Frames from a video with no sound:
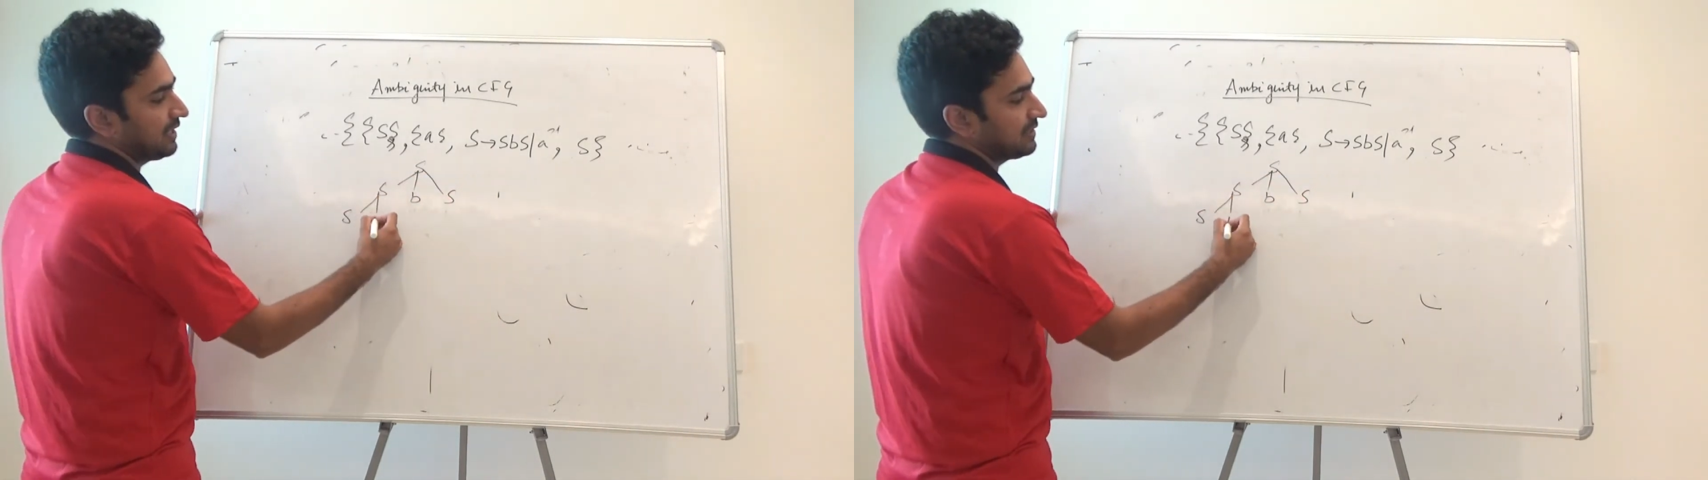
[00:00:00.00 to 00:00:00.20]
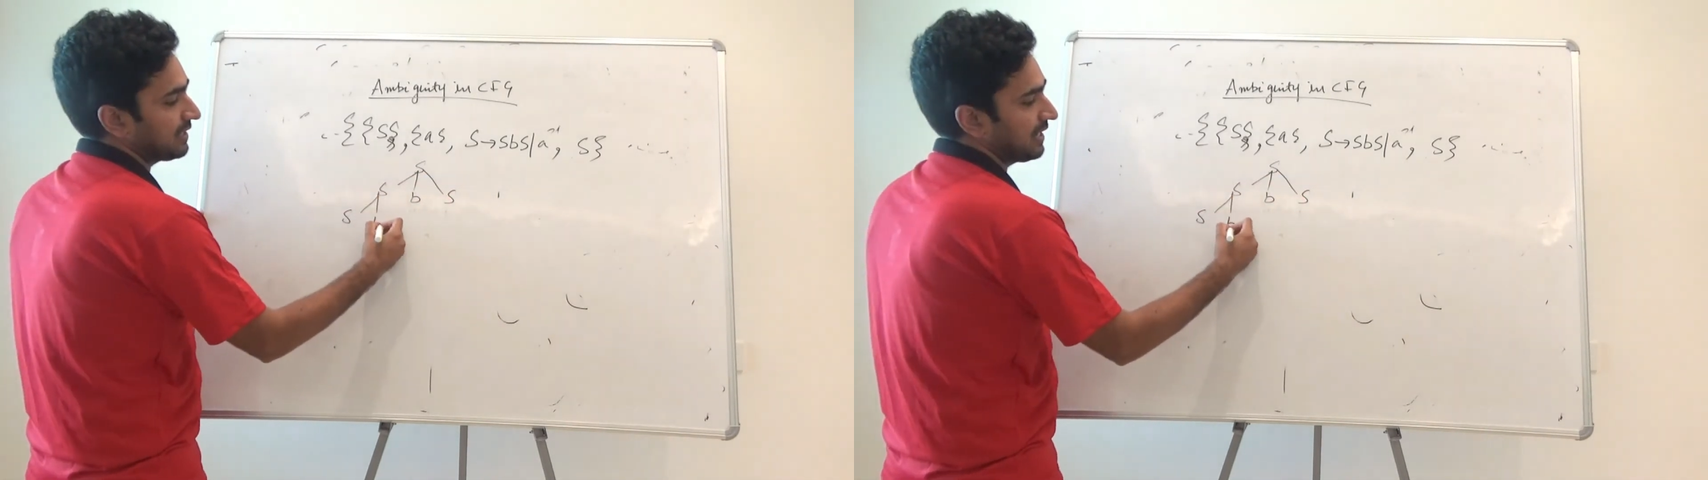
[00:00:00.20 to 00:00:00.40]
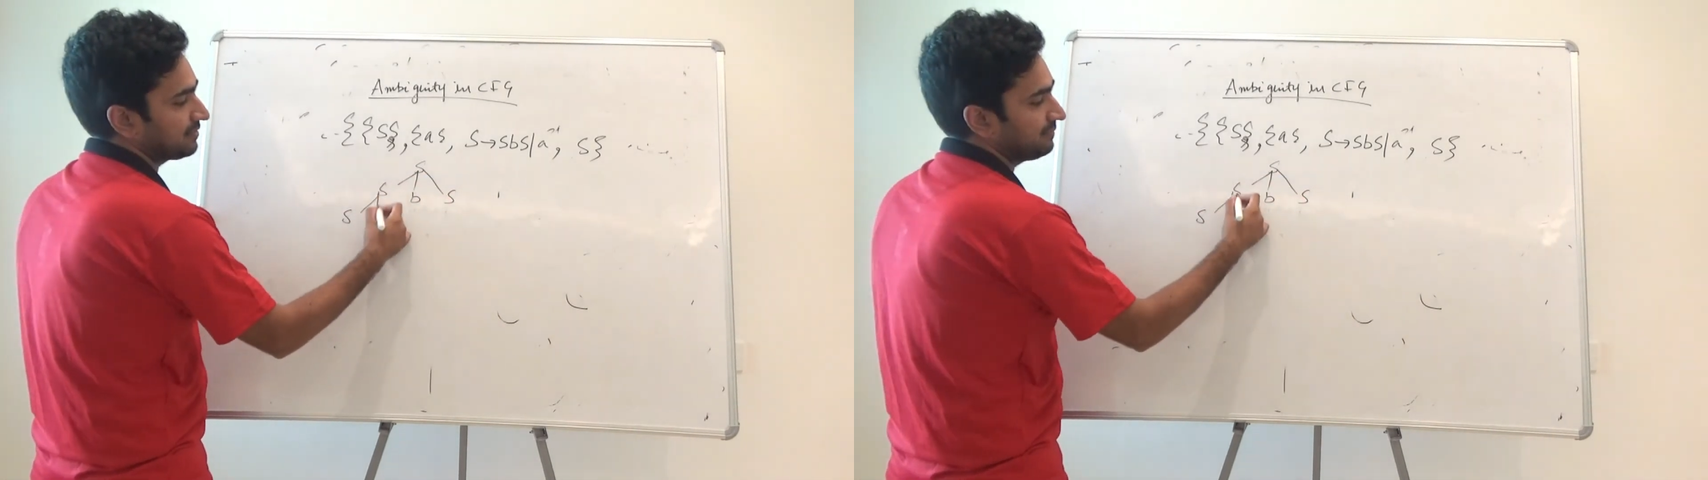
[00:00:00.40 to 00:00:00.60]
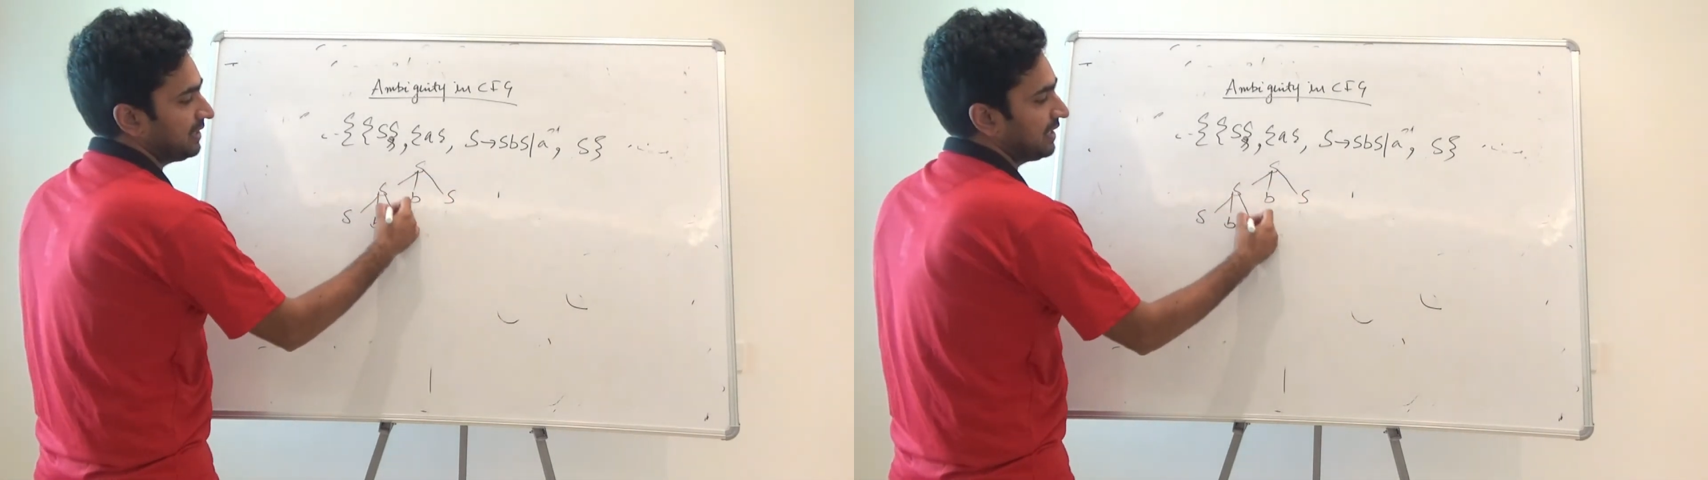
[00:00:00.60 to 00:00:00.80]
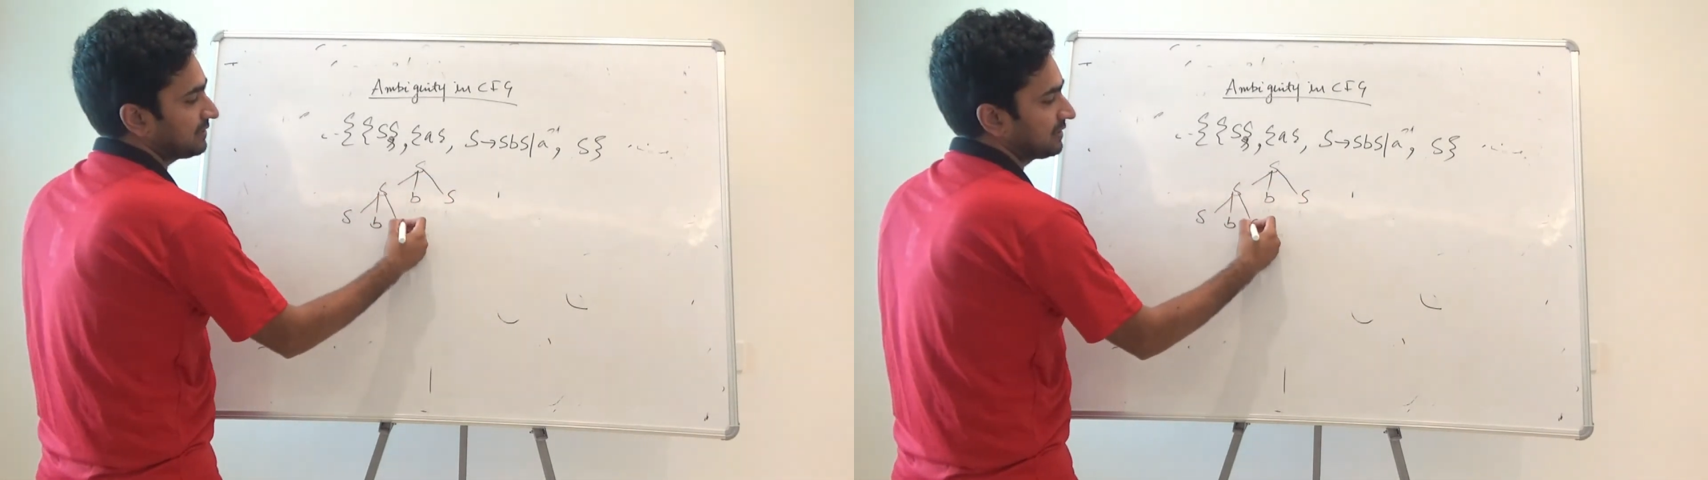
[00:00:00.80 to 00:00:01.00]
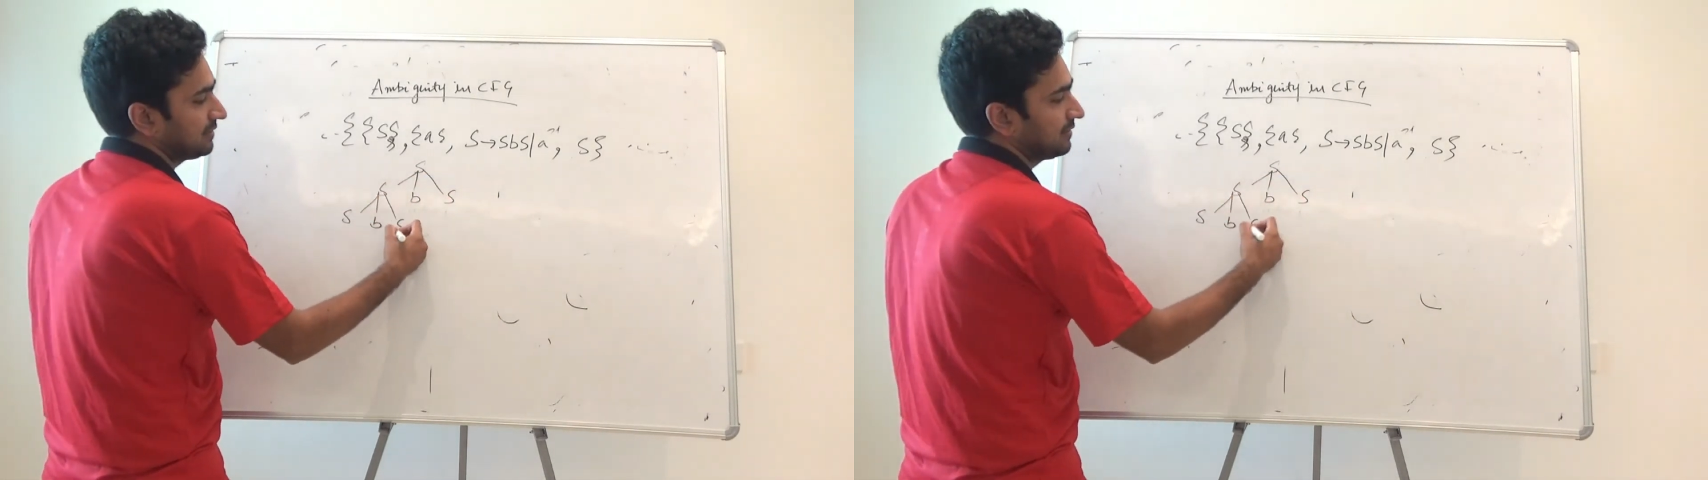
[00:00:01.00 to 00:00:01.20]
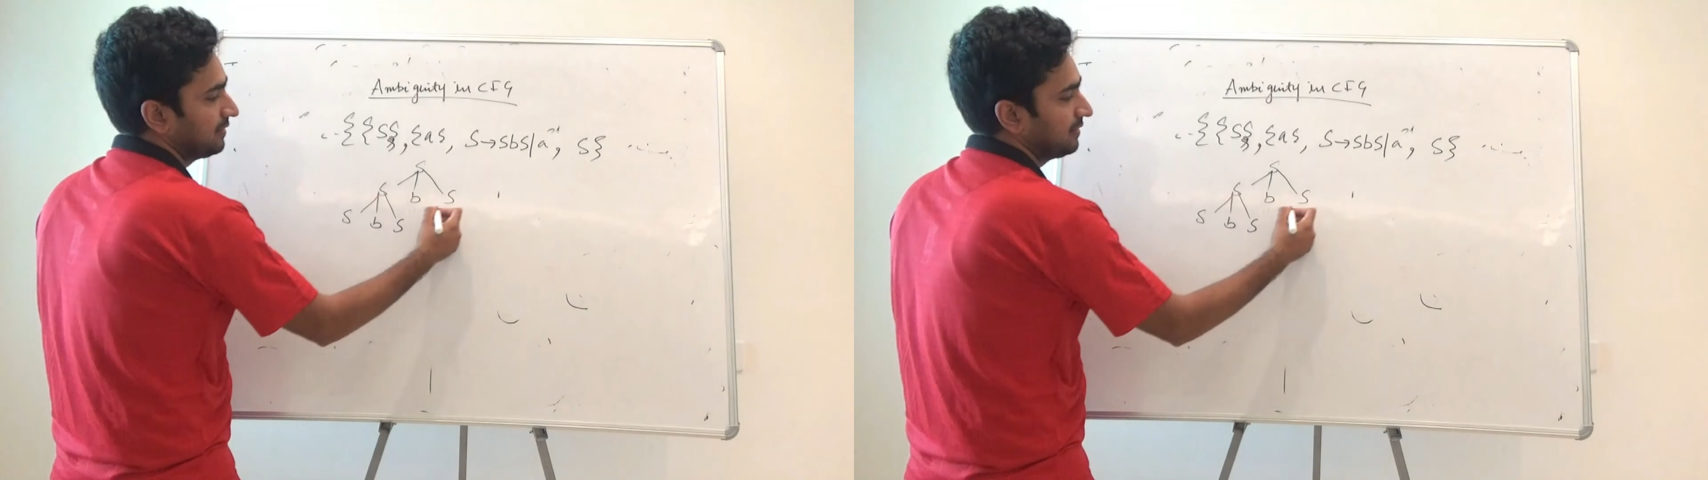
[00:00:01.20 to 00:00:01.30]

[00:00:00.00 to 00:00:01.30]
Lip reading: as SBS,